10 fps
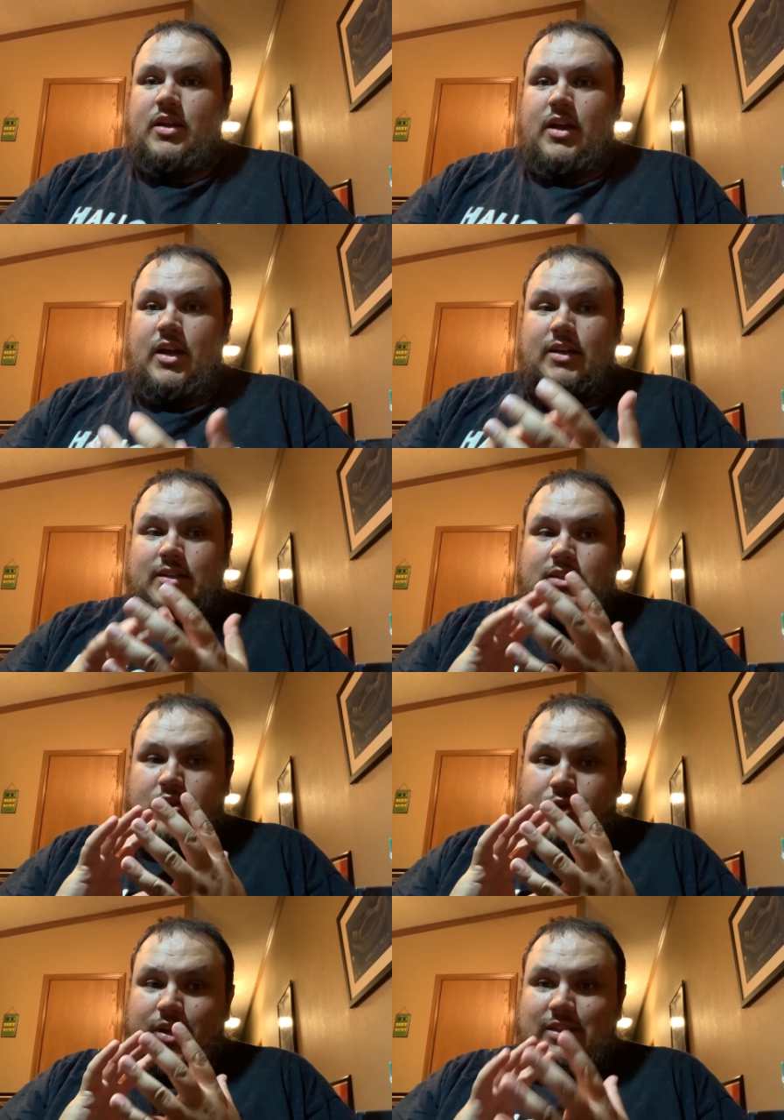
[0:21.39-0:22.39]
Uh,
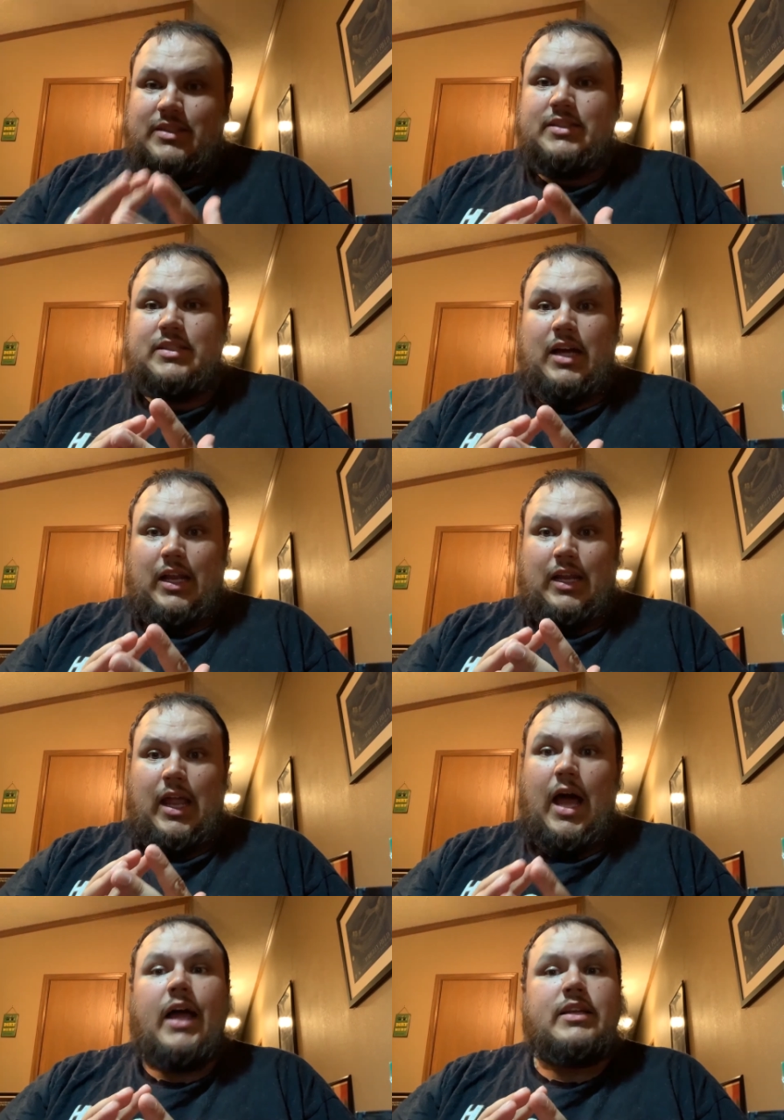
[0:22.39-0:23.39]
there isn't a
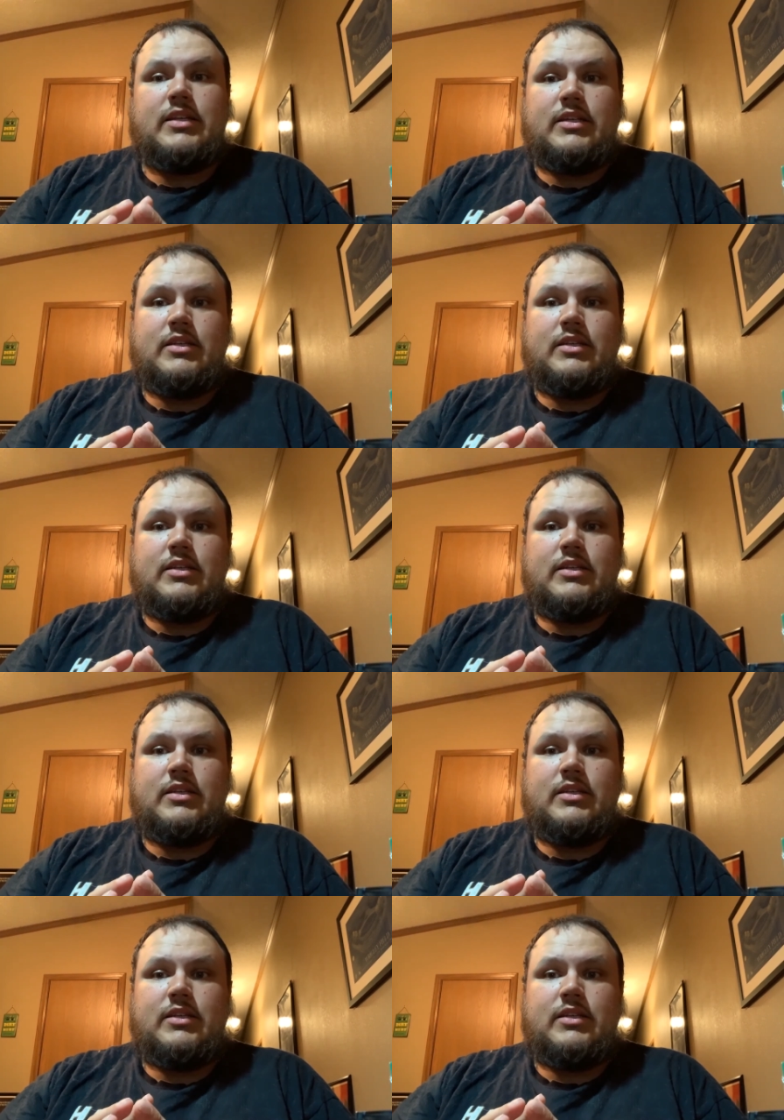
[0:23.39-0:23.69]
lot